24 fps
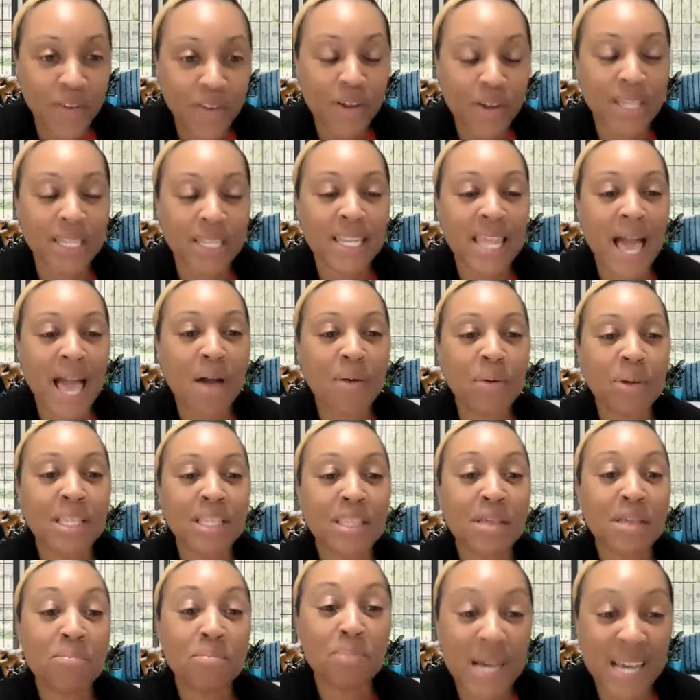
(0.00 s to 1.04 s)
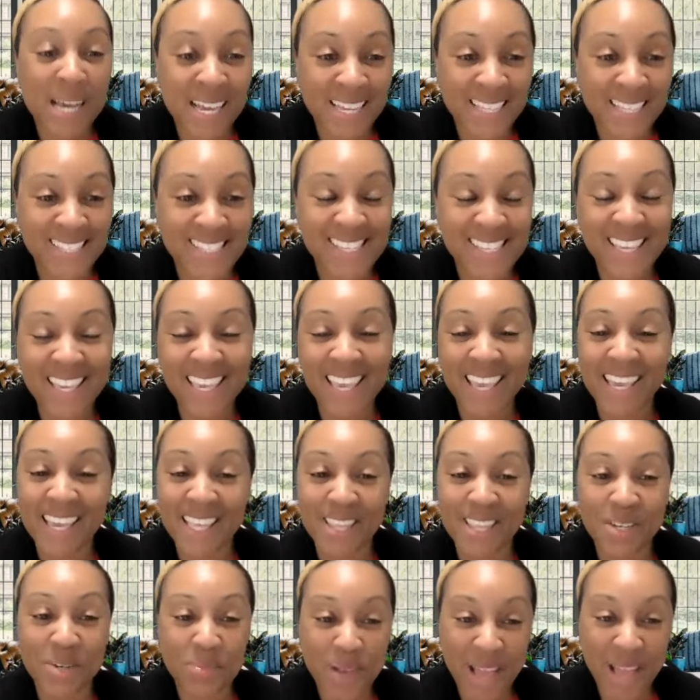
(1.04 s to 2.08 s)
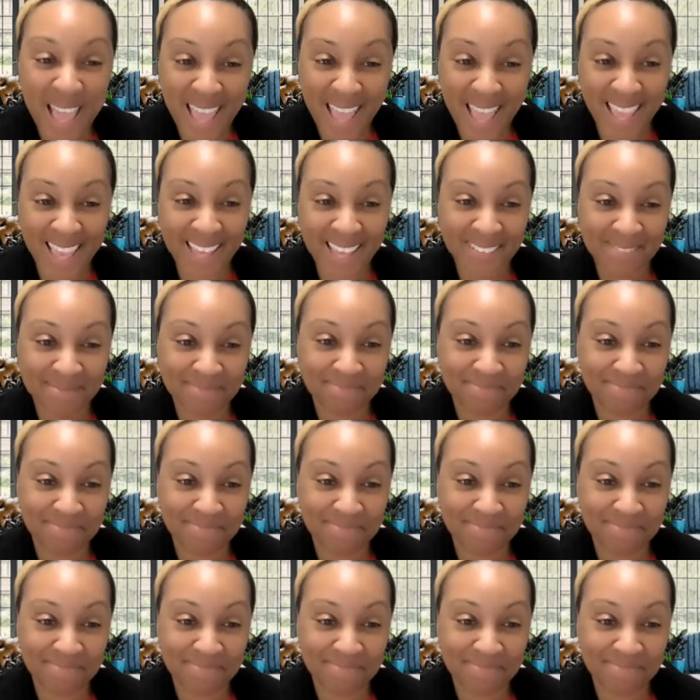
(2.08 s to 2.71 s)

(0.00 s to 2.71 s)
you're allowing the but to get in the way